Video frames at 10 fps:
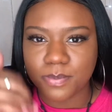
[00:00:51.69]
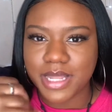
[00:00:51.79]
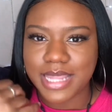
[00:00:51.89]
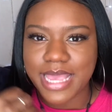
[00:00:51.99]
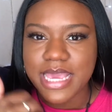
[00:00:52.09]

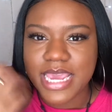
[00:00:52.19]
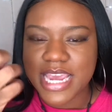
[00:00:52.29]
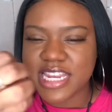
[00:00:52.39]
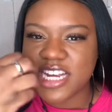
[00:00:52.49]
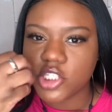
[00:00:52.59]
but like
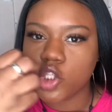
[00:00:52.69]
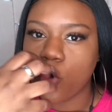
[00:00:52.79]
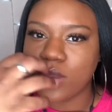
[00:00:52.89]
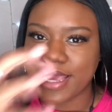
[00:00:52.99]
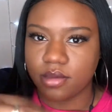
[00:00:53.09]
there's no
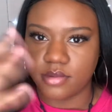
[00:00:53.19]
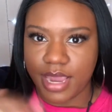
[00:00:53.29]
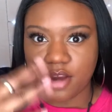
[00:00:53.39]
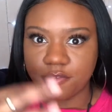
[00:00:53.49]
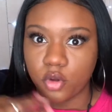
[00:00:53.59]
like
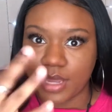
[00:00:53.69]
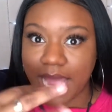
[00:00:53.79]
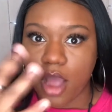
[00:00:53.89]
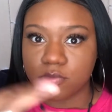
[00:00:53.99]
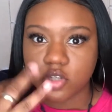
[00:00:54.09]
airflow like
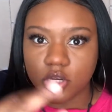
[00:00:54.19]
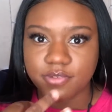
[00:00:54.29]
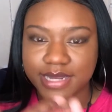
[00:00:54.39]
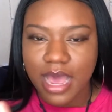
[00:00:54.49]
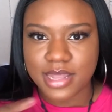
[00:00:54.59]
how I'm talking
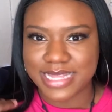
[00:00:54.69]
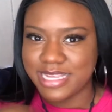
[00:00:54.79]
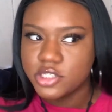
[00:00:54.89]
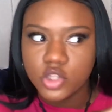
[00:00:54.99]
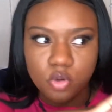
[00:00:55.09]
right now. Like there's no